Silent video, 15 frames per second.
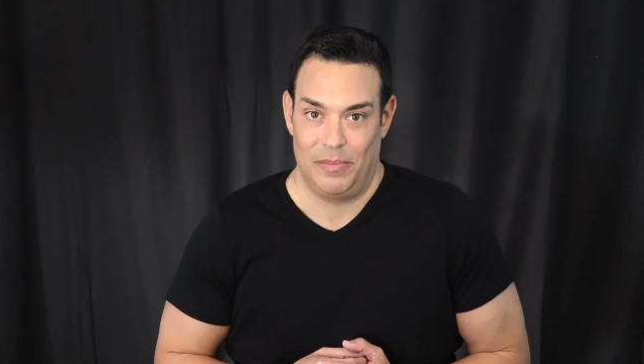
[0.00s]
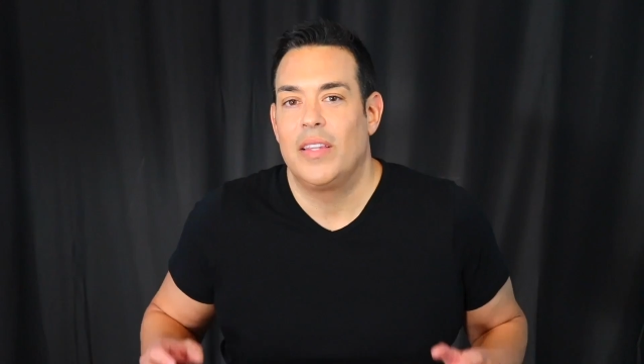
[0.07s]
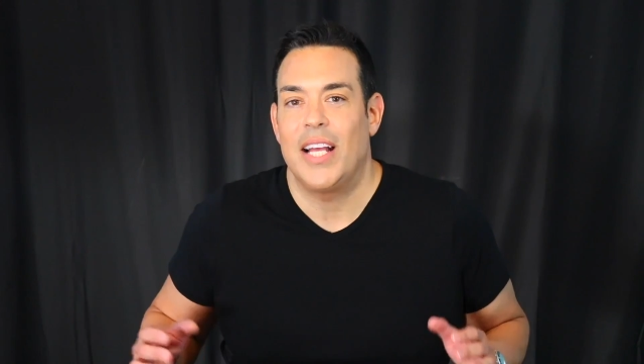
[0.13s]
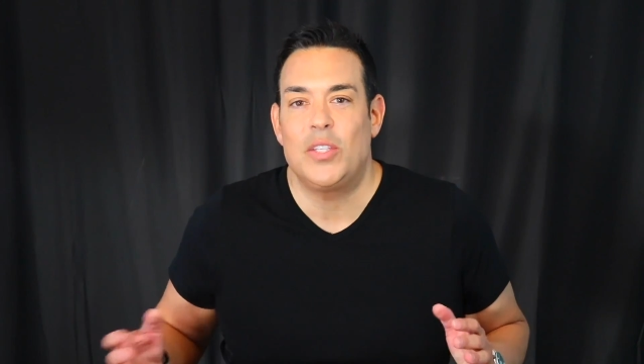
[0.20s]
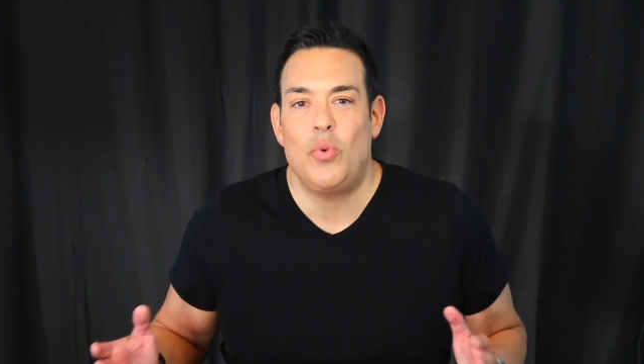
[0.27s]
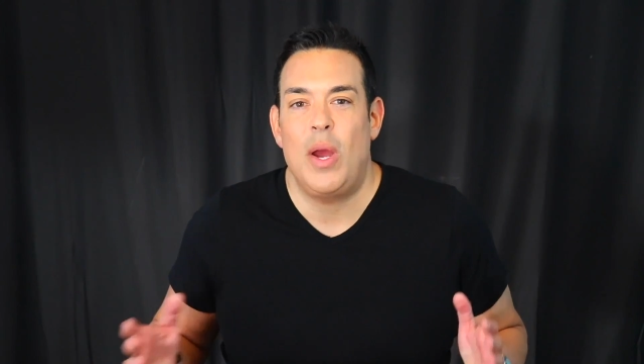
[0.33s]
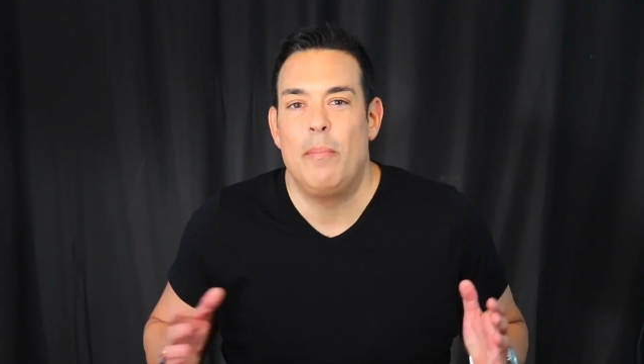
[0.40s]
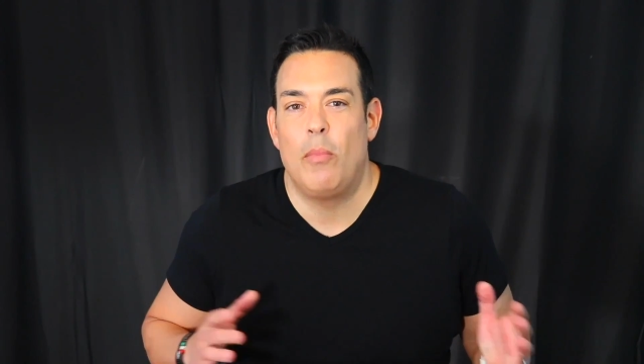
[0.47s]

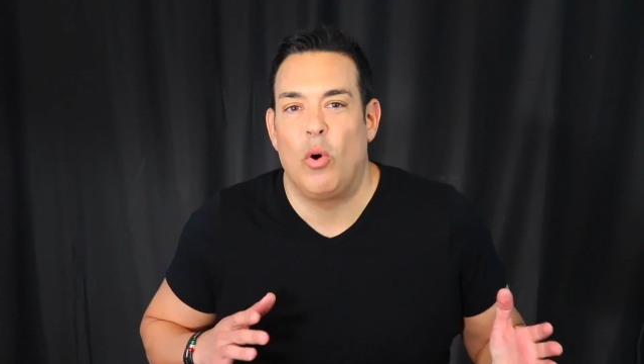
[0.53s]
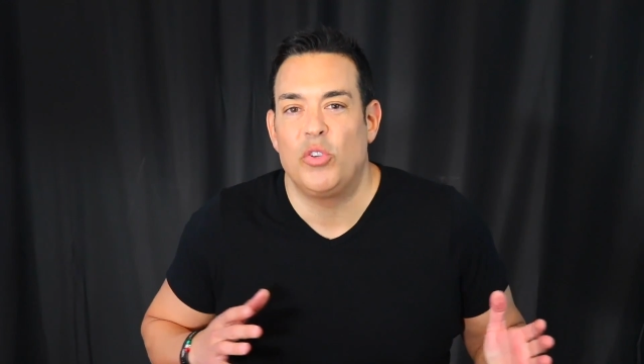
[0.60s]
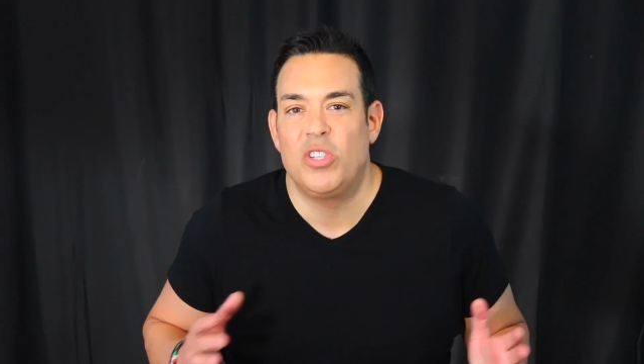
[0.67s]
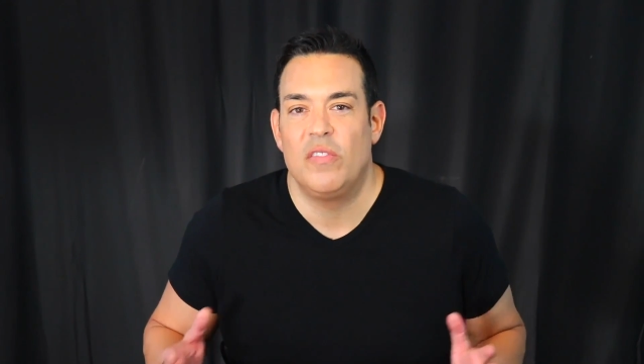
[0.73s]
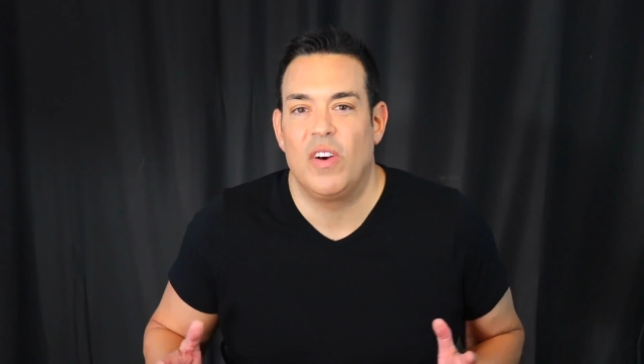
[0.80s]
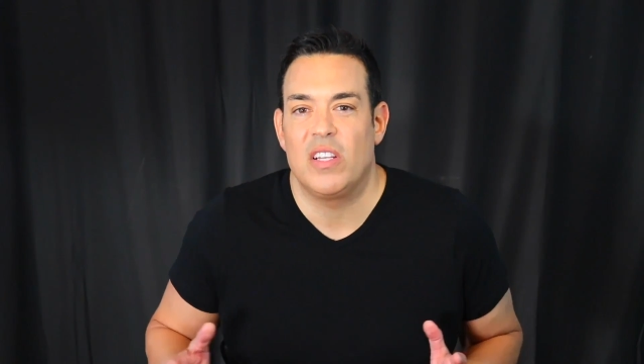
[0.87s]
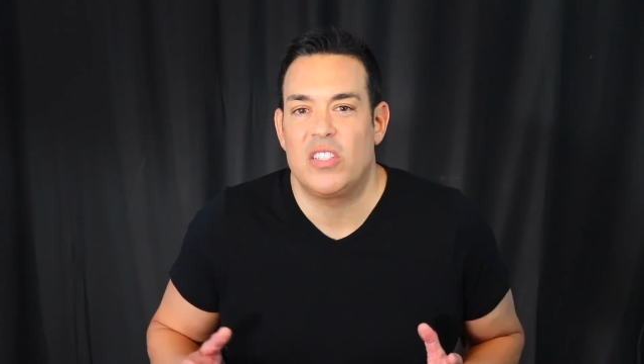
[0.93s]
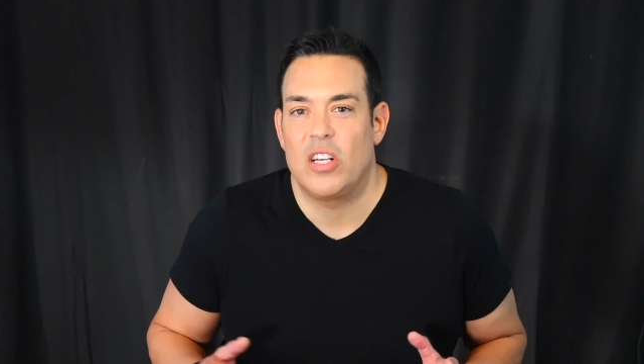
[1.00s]
That's why most
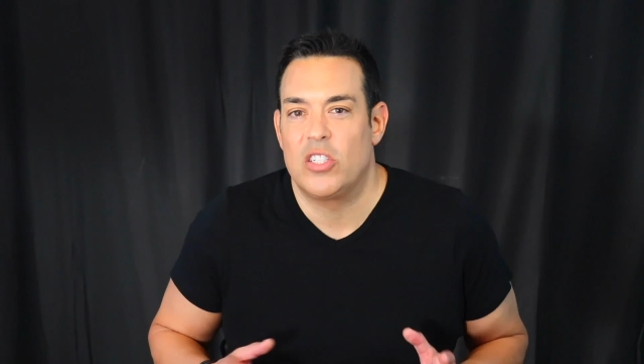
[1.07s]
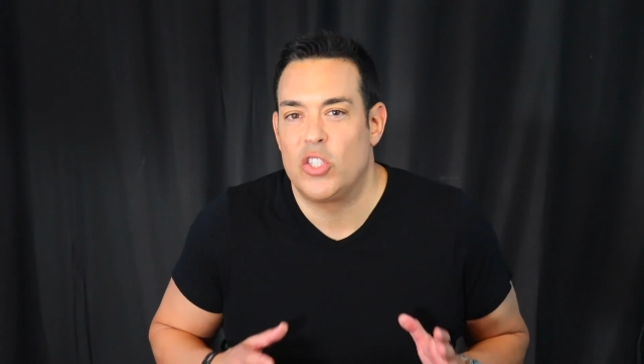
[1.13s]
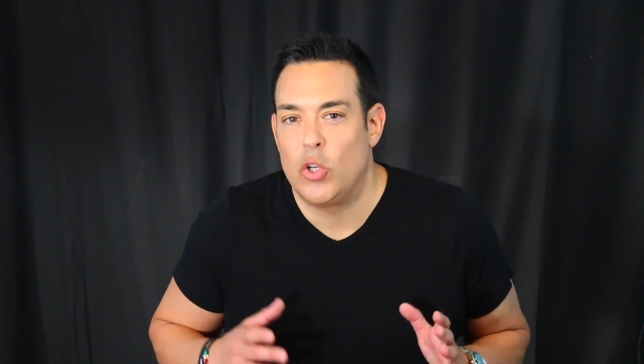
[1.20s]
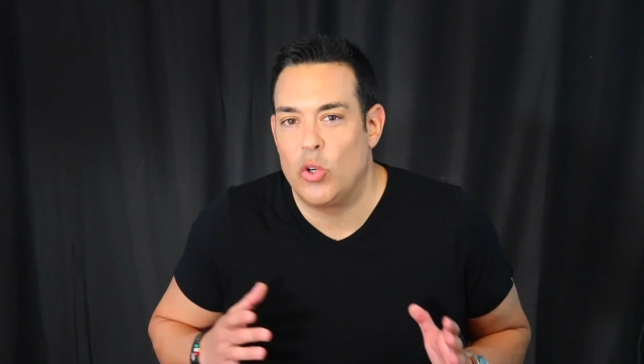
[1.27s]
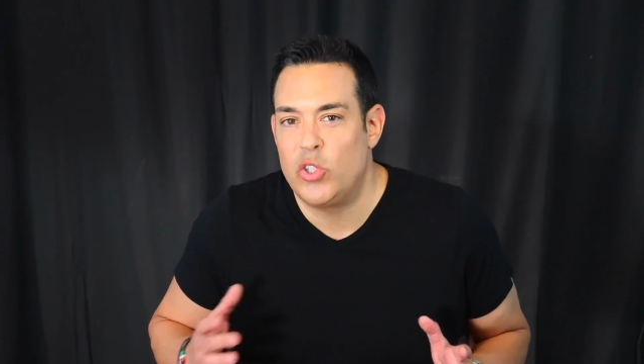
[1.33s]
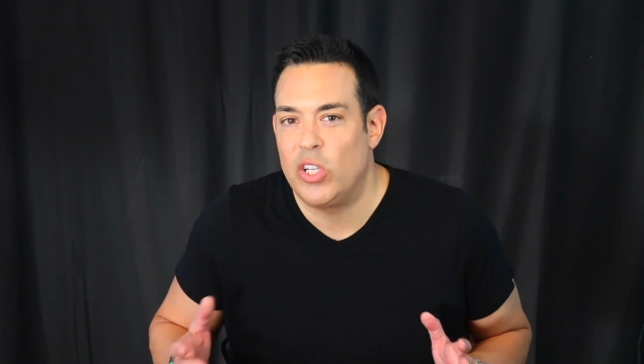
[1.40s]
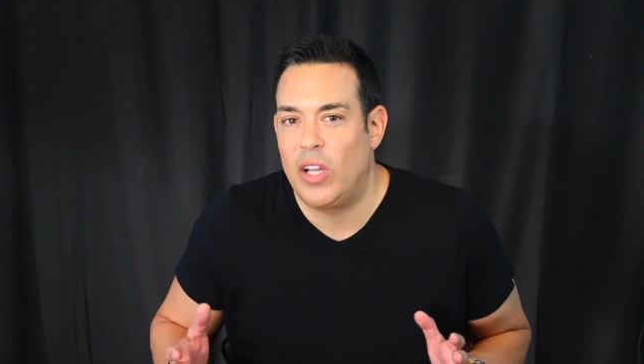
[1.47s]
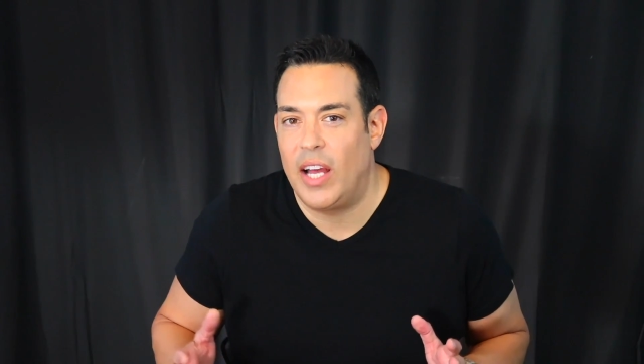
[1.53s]
of us are
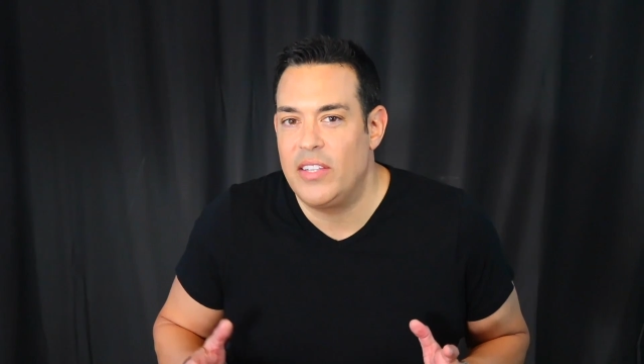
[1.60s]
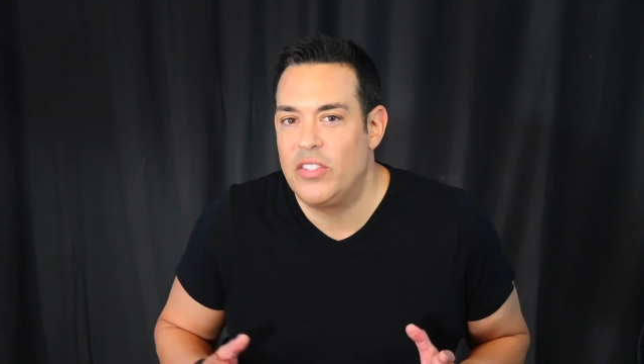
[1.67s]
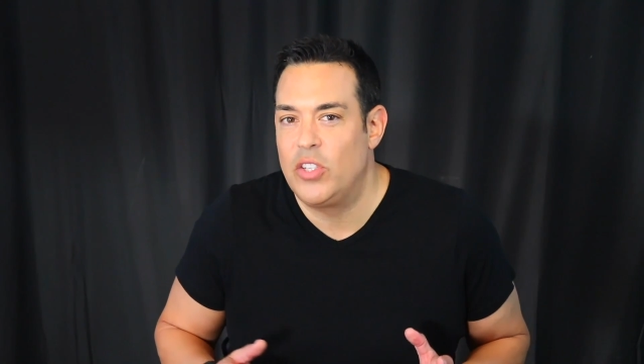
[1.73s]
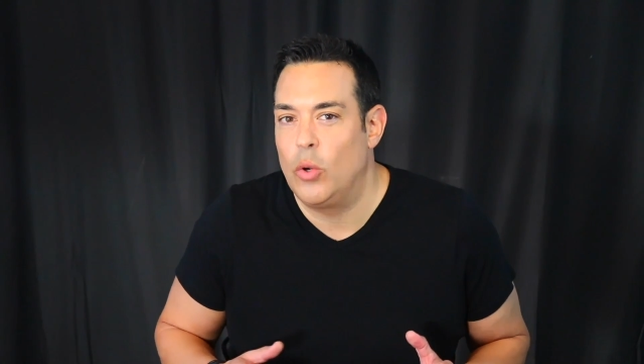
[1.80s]
socialized